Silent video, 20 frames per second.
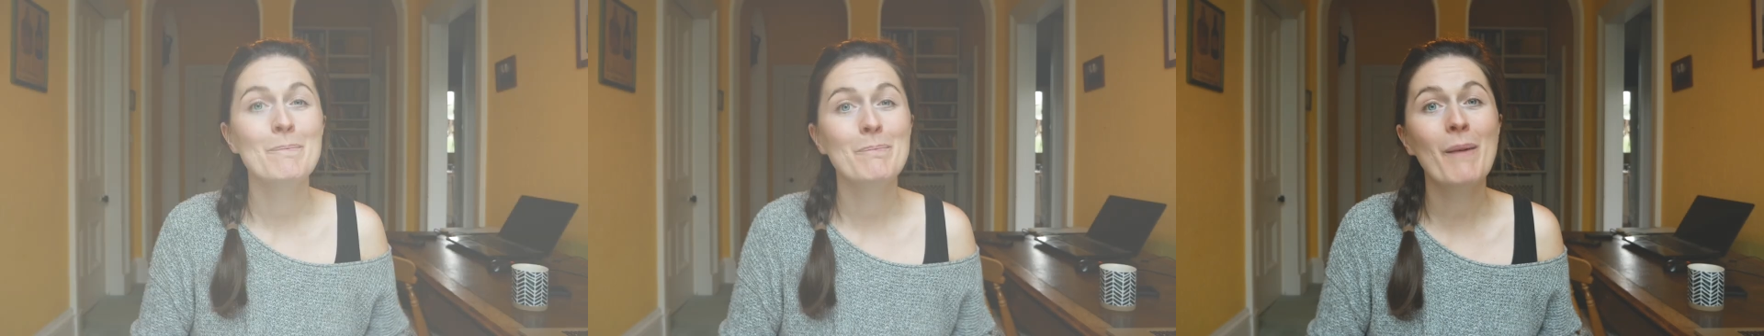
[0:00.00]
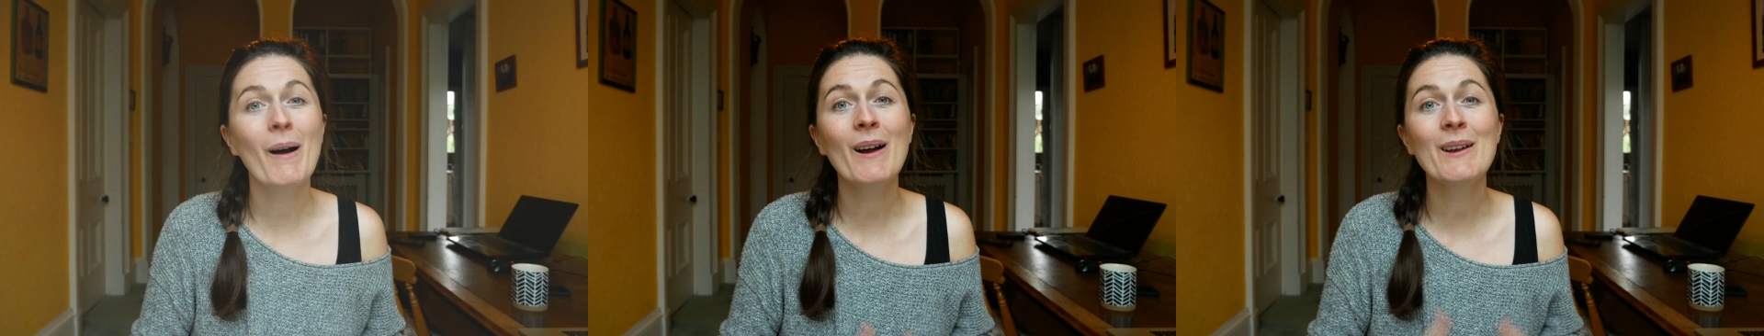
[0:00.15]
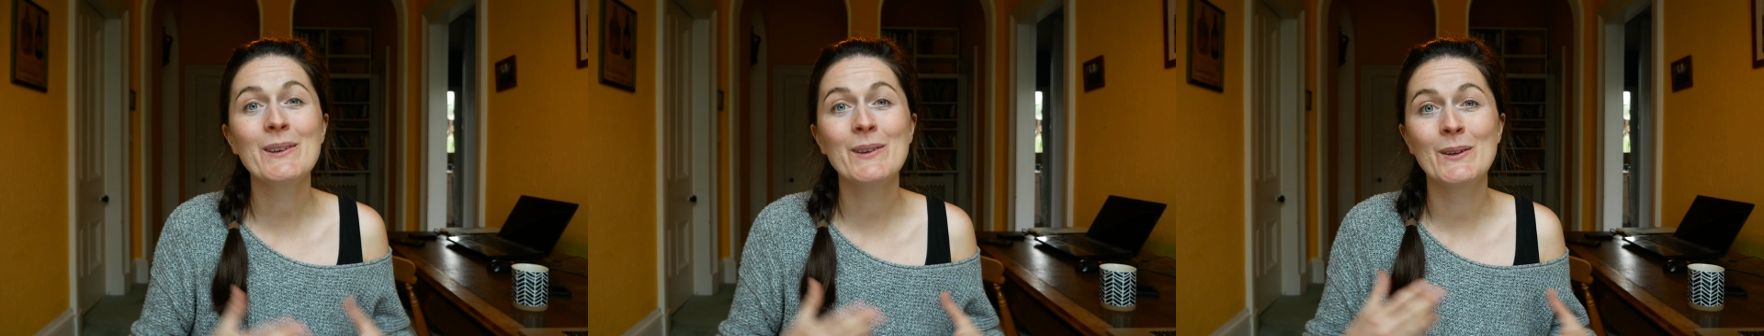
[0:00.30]

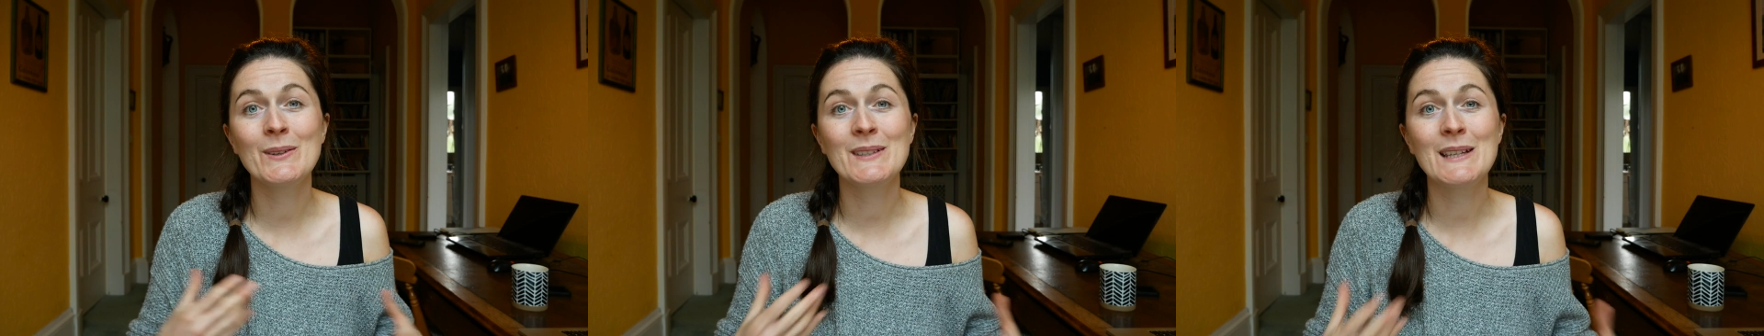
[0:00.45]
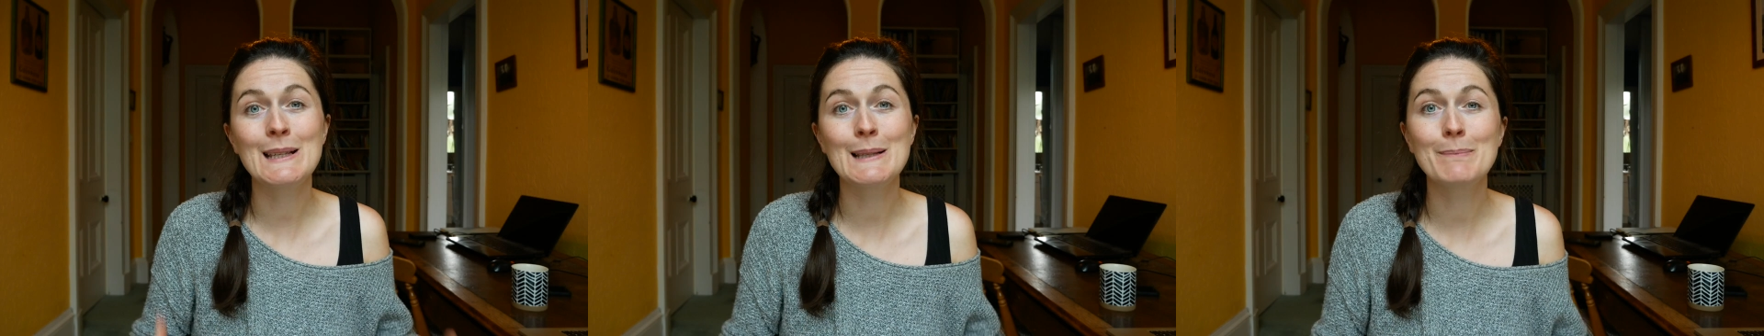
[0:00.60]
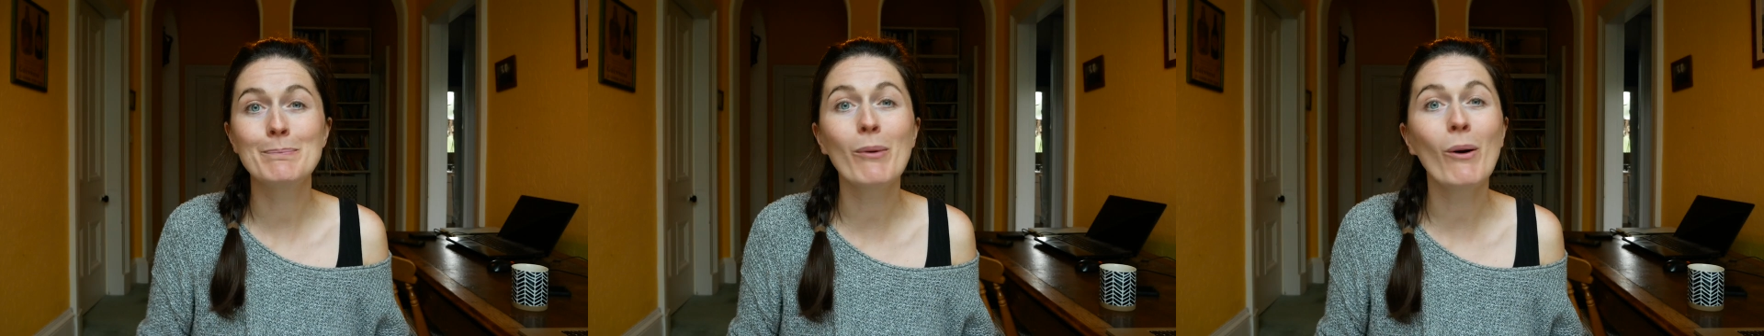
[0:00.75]
but
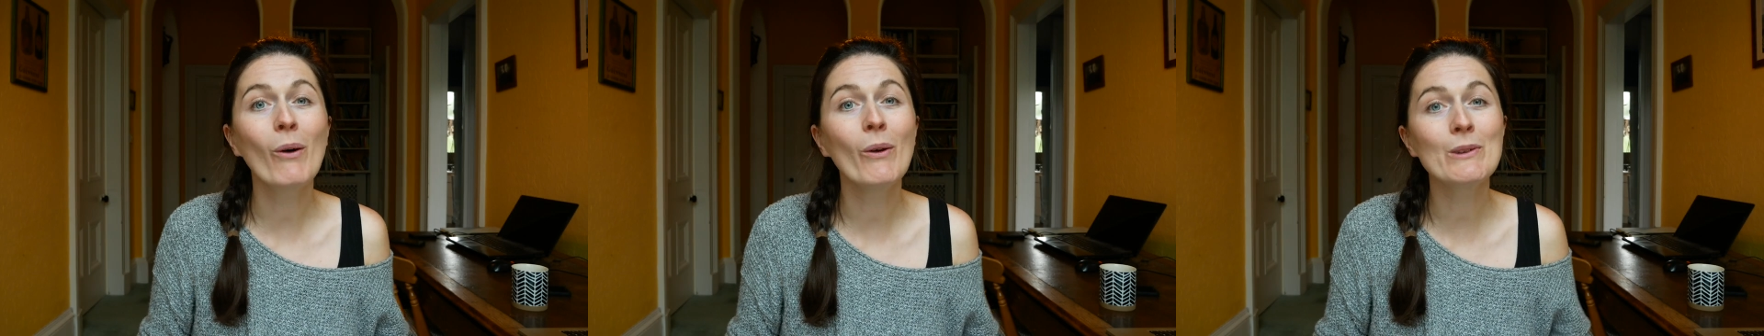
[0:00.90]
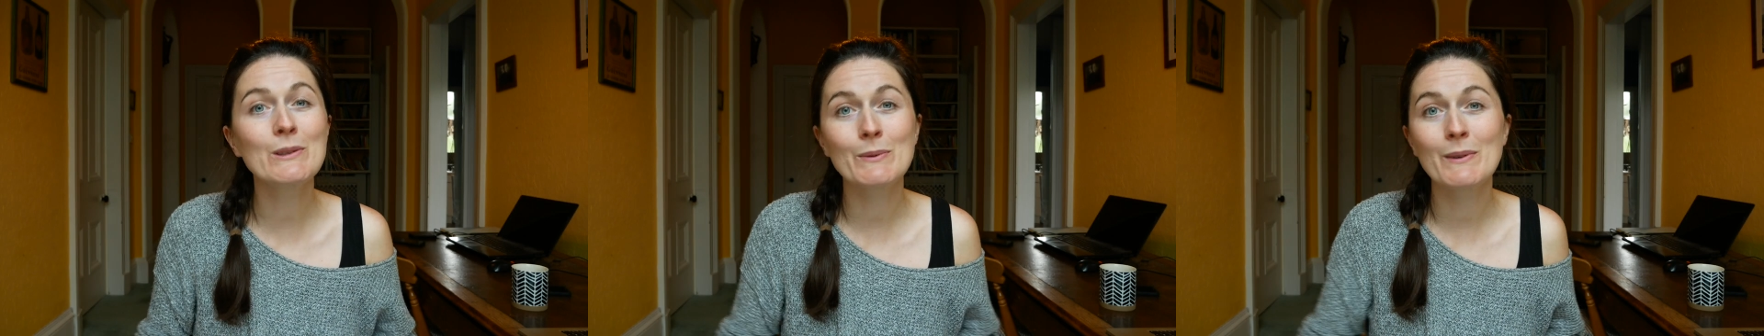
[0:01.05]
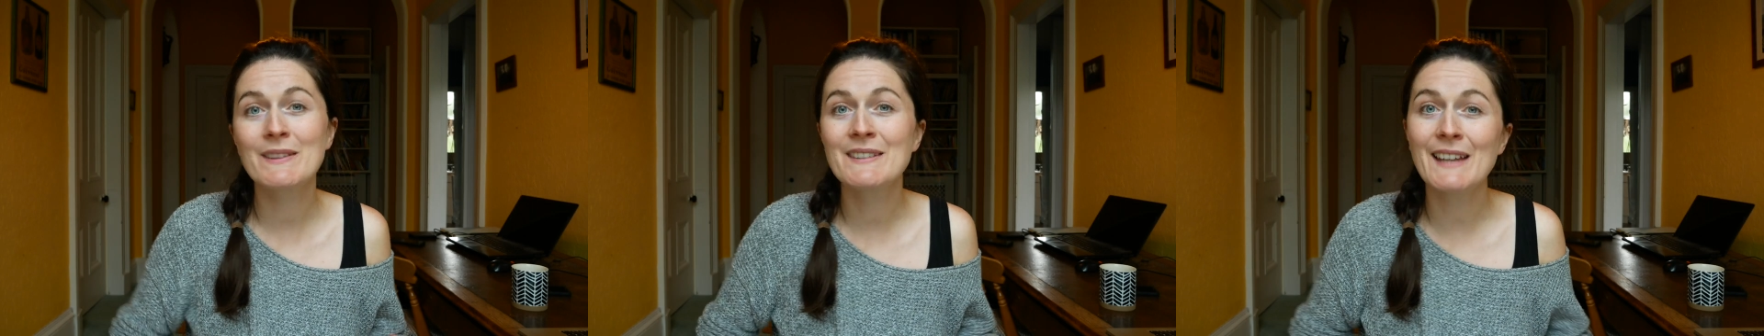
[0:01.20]
uses
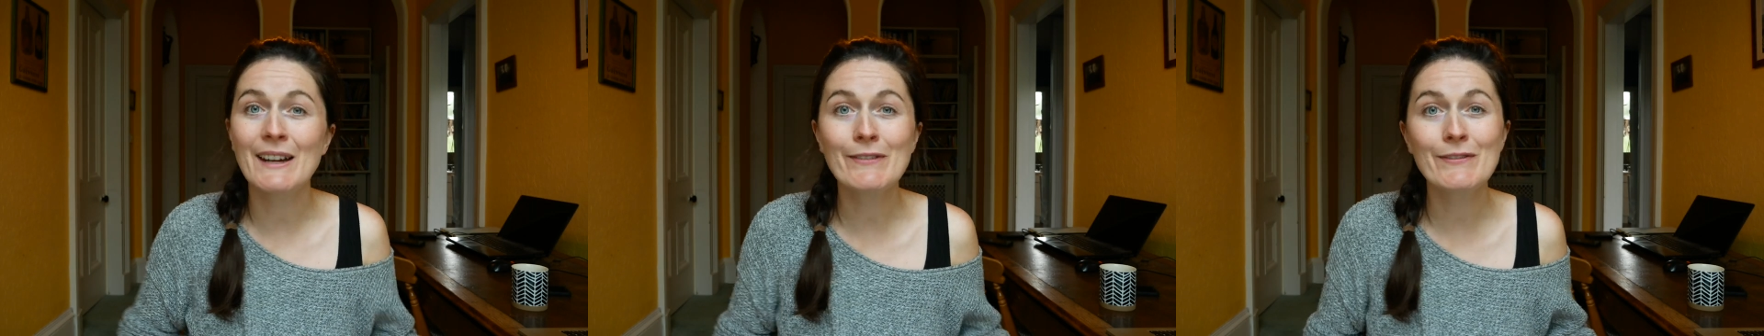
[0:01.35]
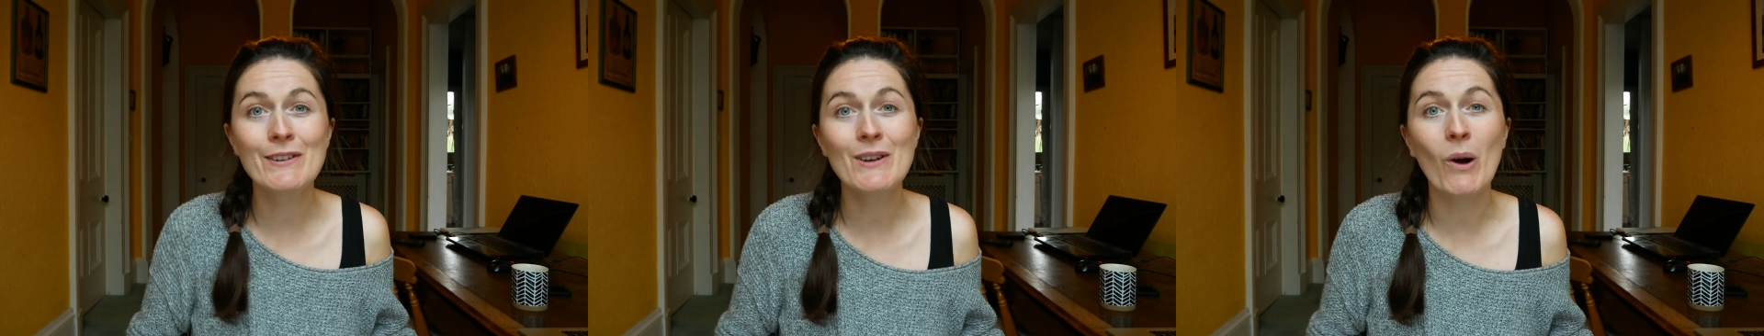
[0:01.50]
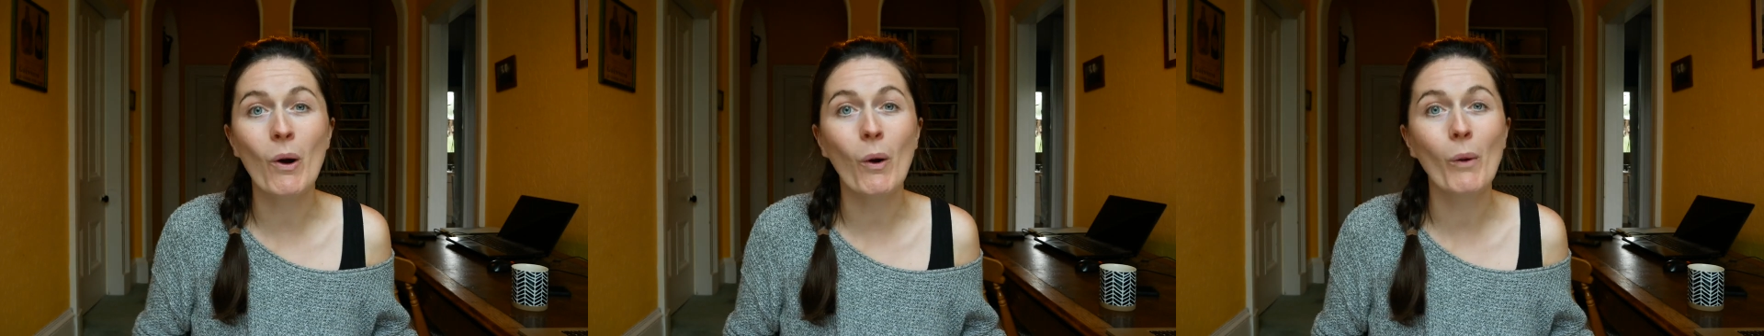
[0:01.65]
bowls with
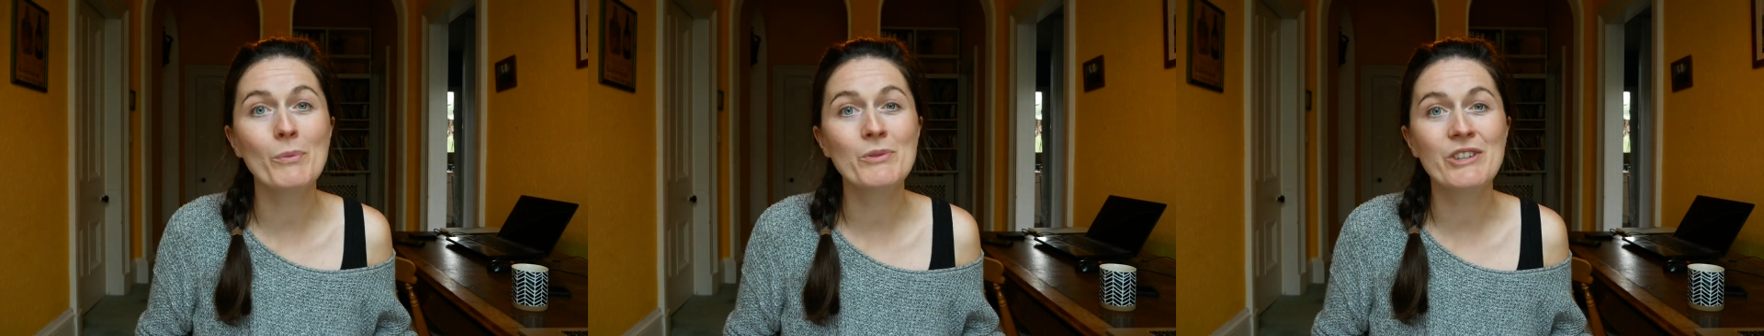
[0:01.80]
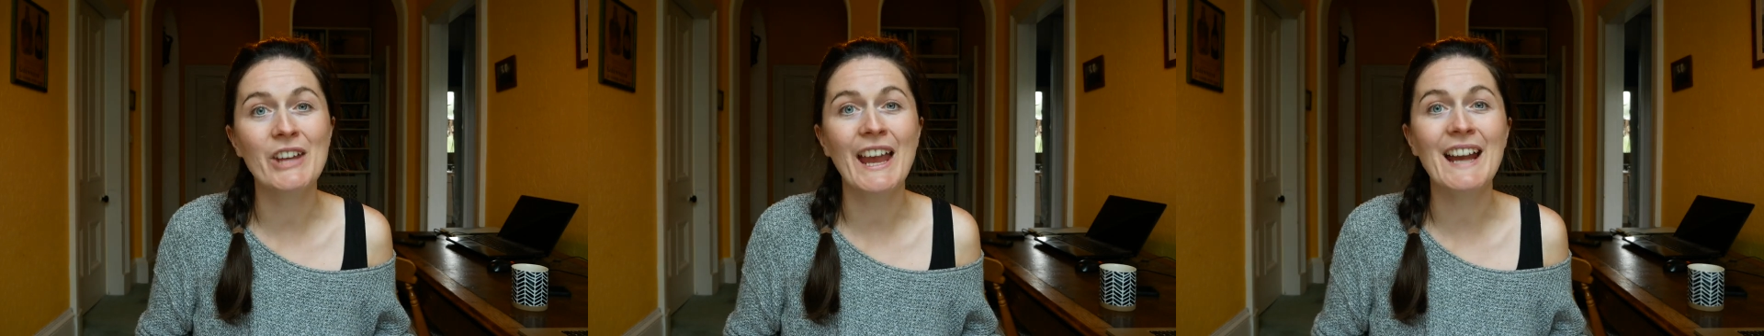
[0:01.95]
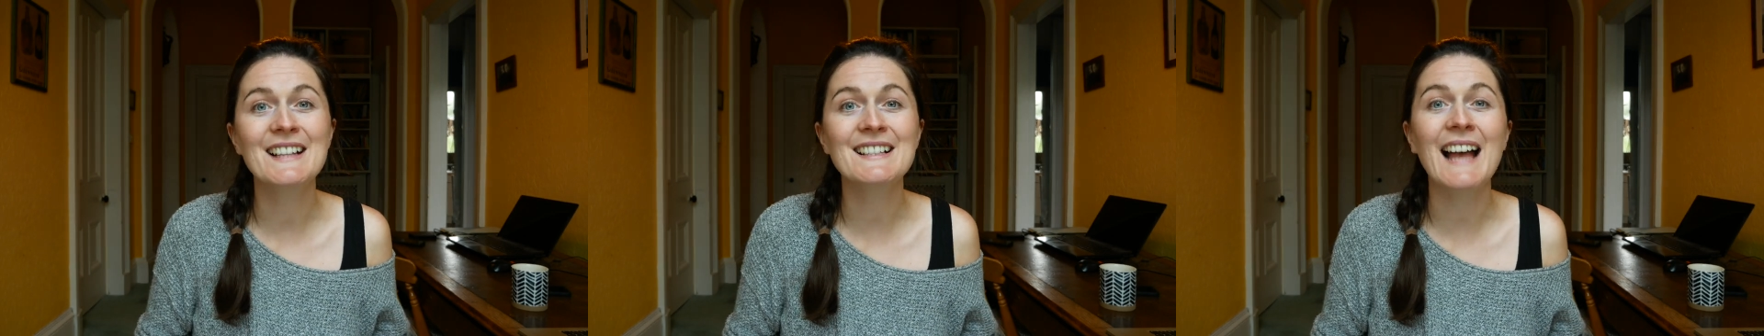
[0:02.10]
different
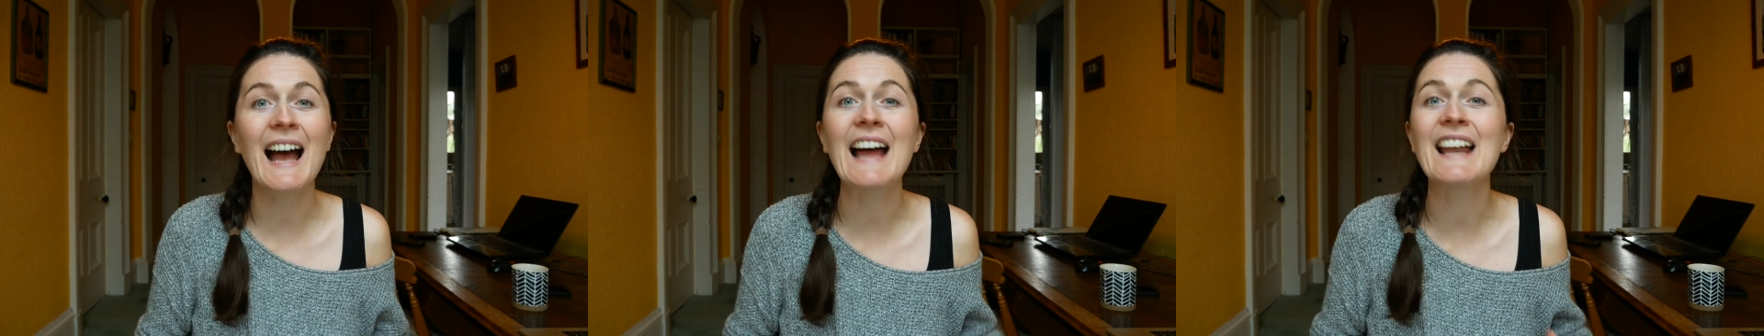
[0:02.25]
objects